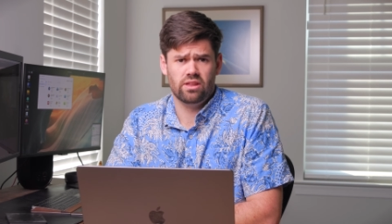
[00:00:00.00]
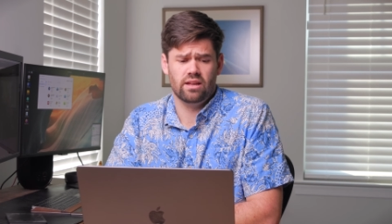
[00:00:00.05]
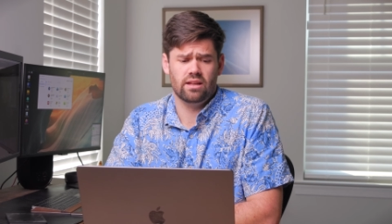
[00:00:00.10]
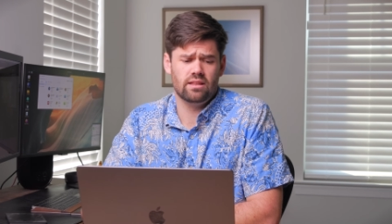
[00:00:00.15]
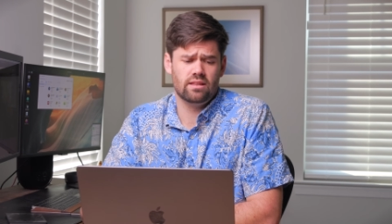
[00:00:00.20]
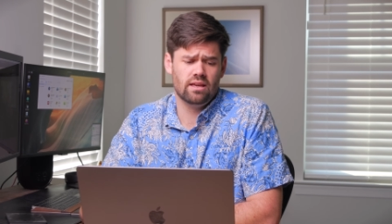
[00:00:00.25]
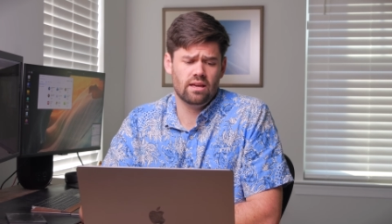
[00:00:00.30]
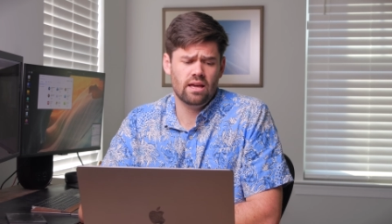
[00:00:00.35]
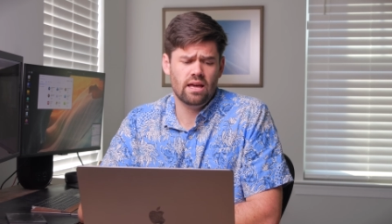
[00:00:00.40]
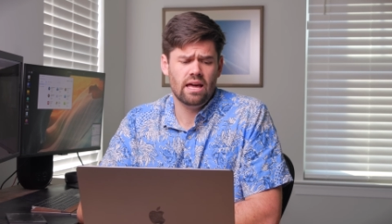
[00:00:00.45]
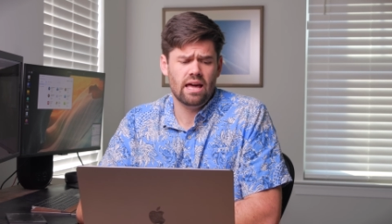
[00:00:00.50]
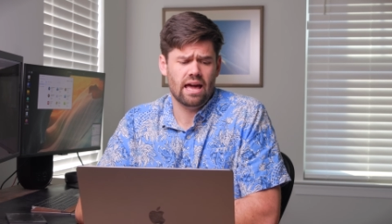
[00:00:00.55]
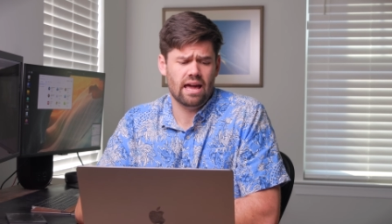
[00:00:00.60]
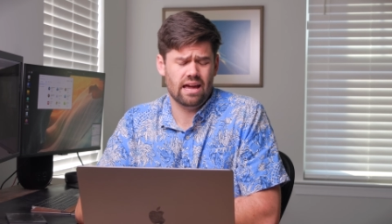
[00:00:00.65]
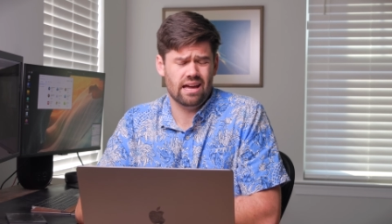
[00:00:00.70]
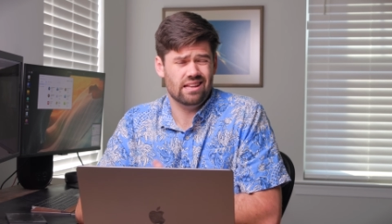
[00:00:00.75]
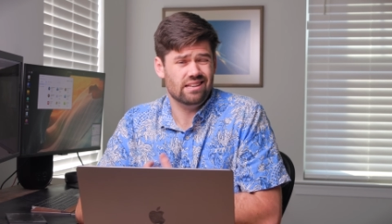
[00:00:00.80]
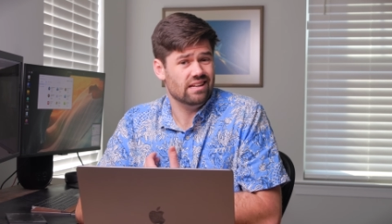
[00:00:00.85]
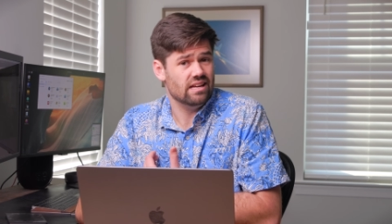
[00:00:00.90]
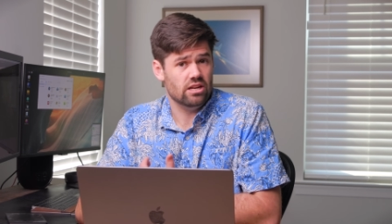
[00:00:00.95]
it
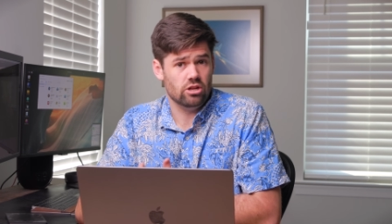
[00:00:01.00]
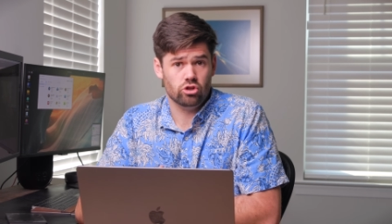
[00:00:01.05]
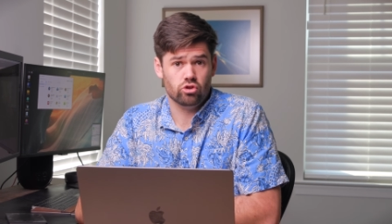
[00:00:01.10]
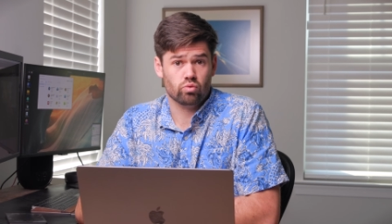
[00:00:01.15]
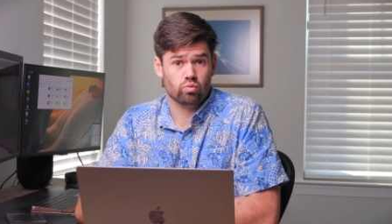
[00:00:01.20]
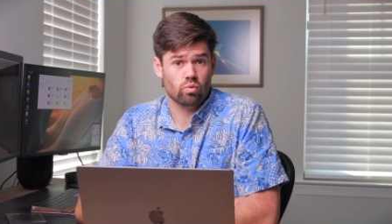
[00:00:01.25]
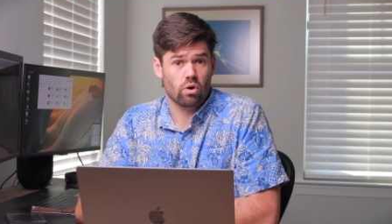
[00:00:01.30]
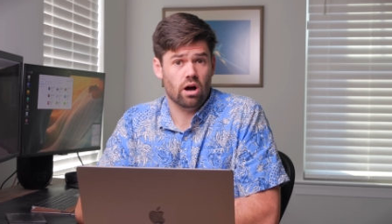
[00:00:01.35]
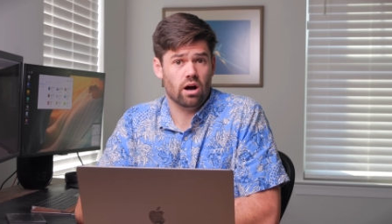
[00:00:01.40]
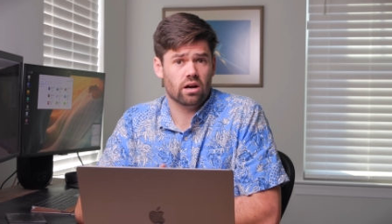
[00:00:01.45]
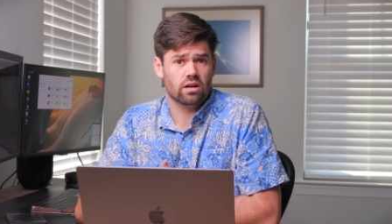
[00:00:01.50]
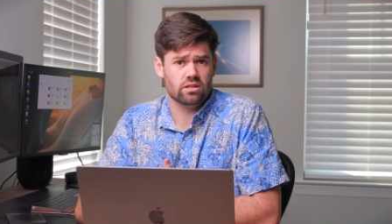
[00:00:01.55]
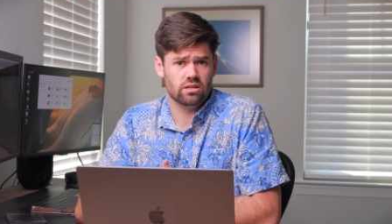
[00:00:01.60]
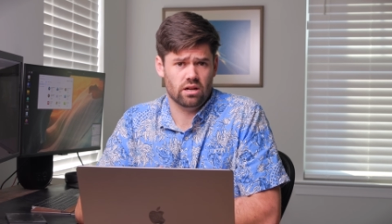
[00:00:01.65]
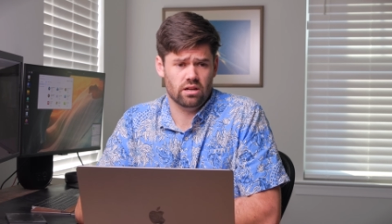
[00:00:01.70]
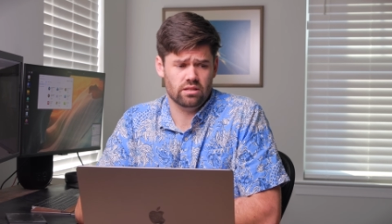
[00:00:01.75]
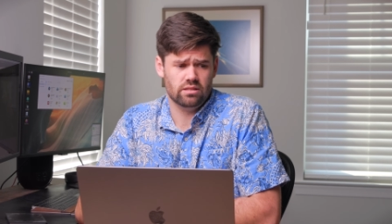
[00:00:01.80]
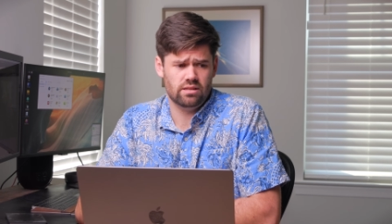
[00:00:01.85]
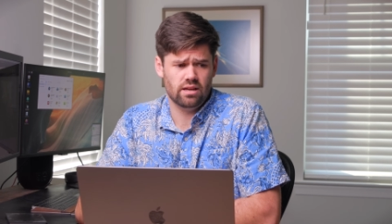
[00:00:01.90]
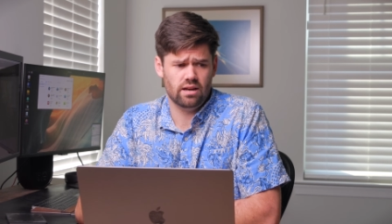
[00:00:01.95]
and it is rock
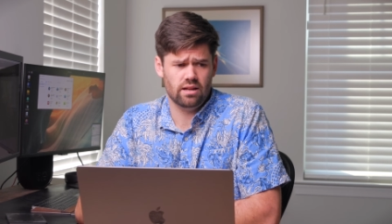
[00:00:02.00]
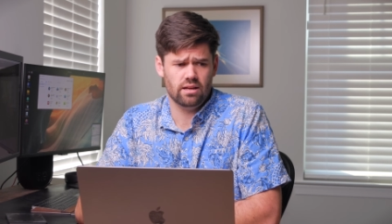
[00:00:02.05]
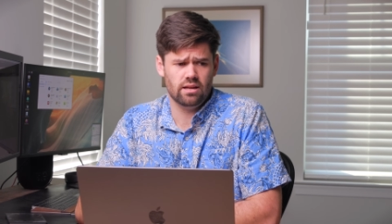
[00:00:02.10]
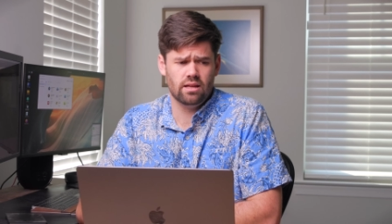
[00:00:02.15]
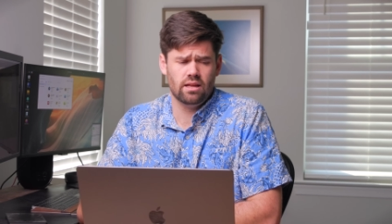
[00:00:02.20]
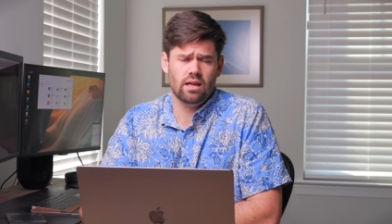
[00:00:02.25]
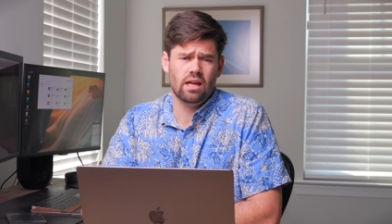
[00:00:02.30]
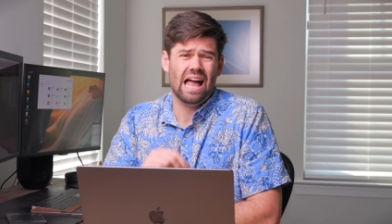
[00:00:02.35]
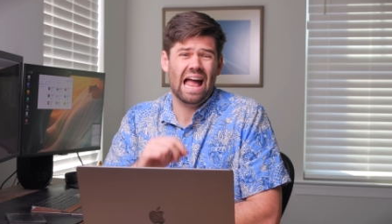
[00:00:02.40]
solid steady.